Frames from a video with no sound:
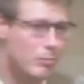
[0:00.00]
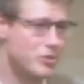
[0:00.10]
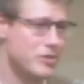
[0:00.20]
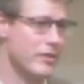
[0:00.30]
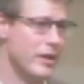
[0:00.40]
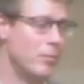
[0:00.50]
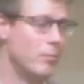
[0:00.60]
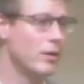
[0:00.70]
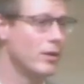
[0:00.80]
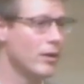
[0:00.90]
to them.
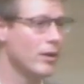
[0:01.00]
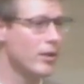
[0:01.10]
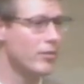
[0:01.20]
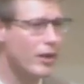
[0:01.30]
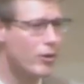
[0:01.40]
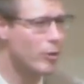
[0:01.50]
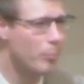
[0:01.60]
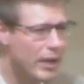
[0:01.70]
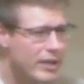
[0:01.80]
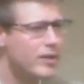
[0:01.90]
They are
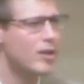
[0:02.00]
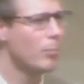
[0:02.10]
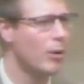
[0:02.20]
dependent upon